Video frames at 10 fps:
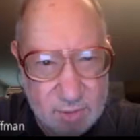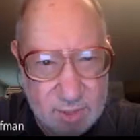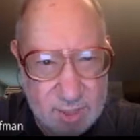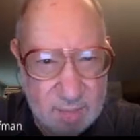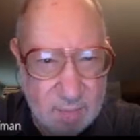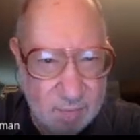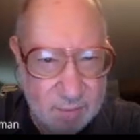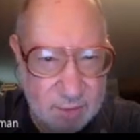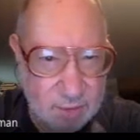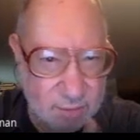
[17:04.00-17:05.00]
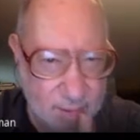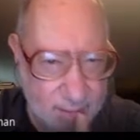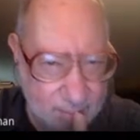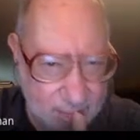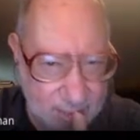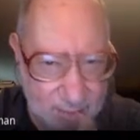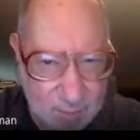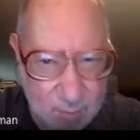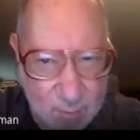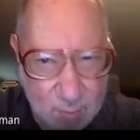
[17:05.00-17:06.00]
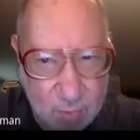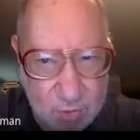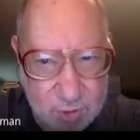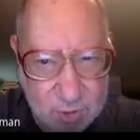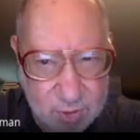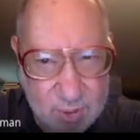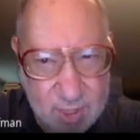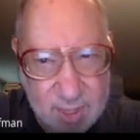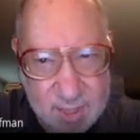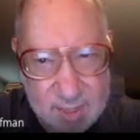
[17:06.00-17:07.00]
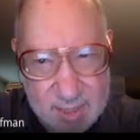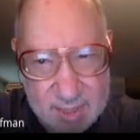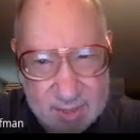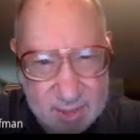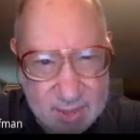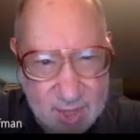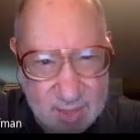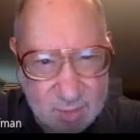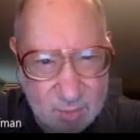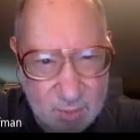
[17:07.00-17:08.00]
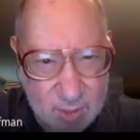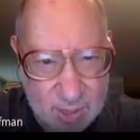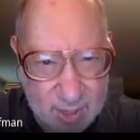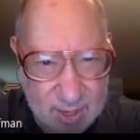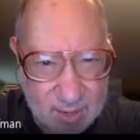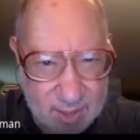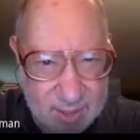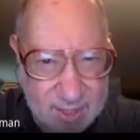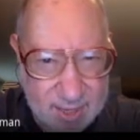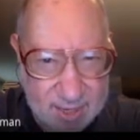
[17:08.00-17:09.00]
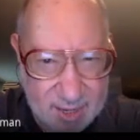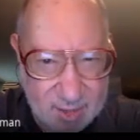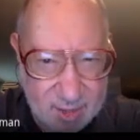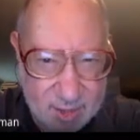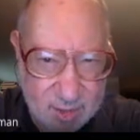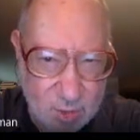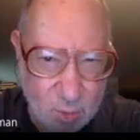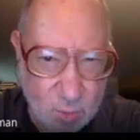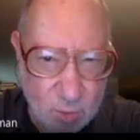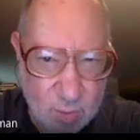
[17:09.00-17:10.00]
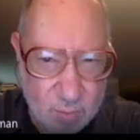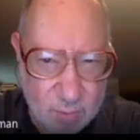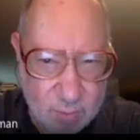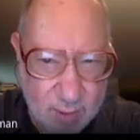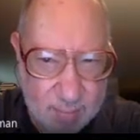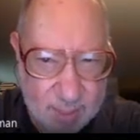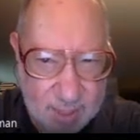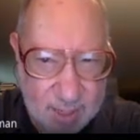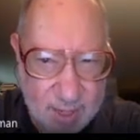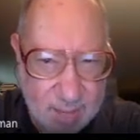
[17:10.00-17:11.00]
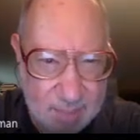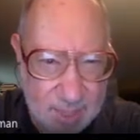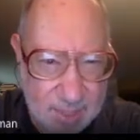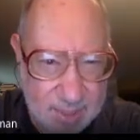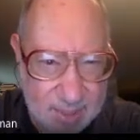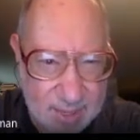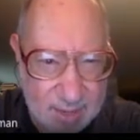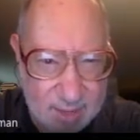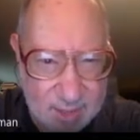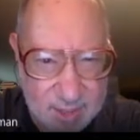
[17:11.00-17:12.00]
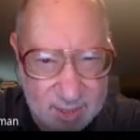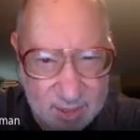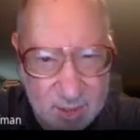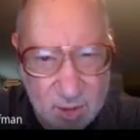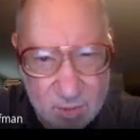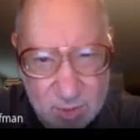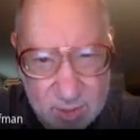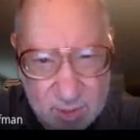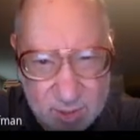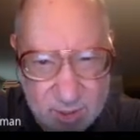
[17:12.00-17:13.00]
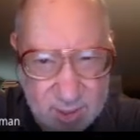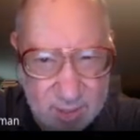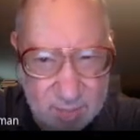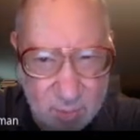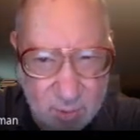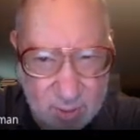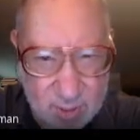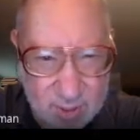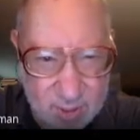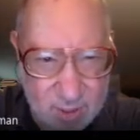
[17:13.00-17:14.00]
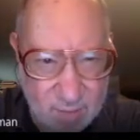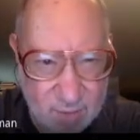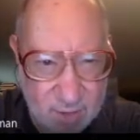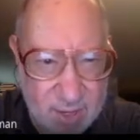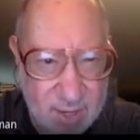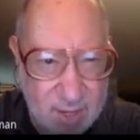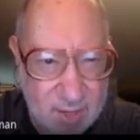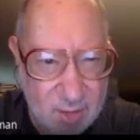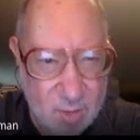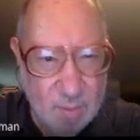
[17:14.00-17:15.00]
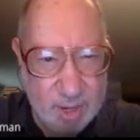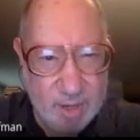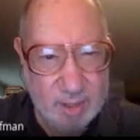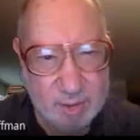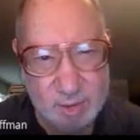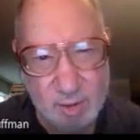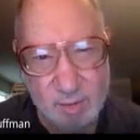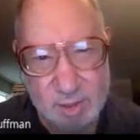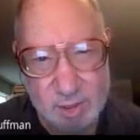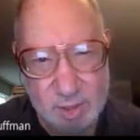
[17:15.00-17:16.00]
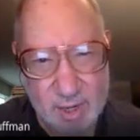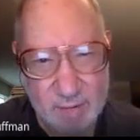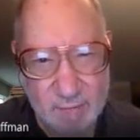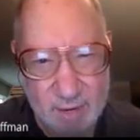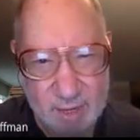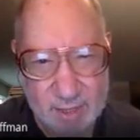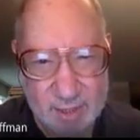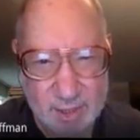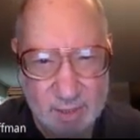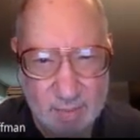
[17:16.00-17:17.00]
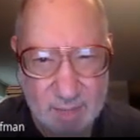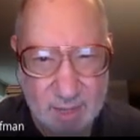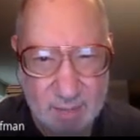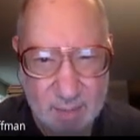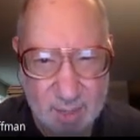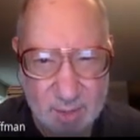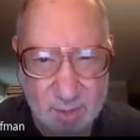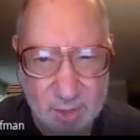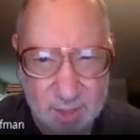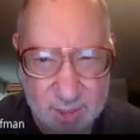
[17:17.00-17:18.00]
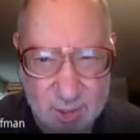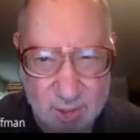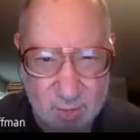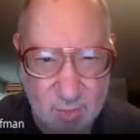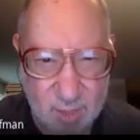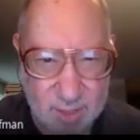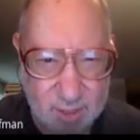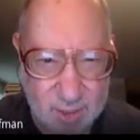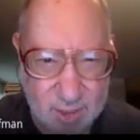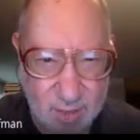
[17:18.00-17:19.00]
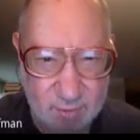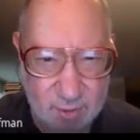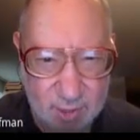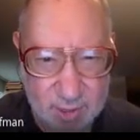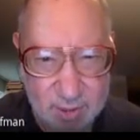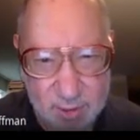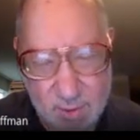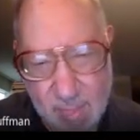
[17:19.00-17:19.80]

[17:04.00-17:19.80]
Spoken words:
see, Professor Dirac meant they were proportional." Yela's eyes were bugging out. He'd taken out a little notebook and was rapidly copying it down and said, "No, this is an important discovery. You Americans are always trying to find out how something can be used. That's a good way to discover things."